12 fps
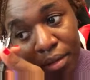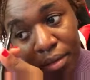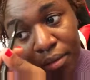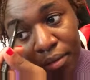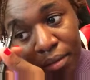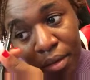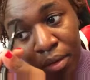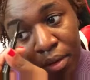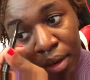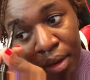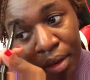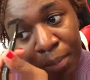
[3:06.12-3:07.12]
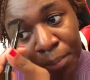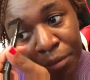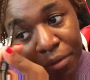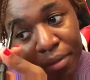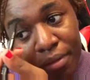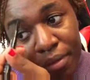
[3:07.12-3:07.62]
Just go up,
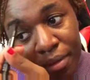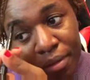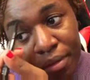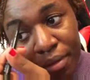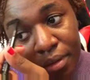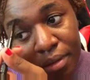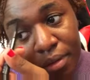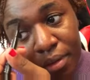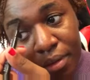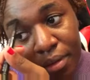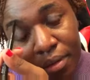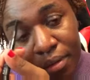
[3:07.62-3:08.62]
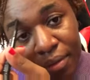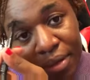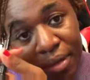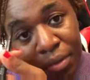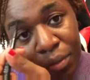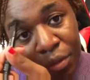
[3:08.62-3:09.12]
just
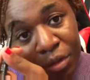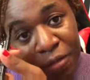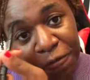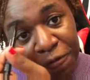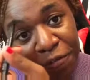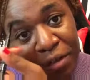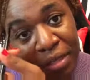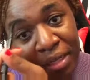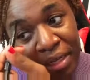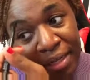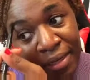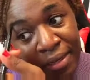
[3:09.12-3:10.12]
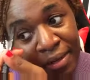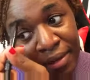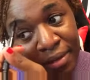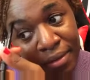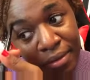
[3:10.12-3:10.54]
kind of really fill it in.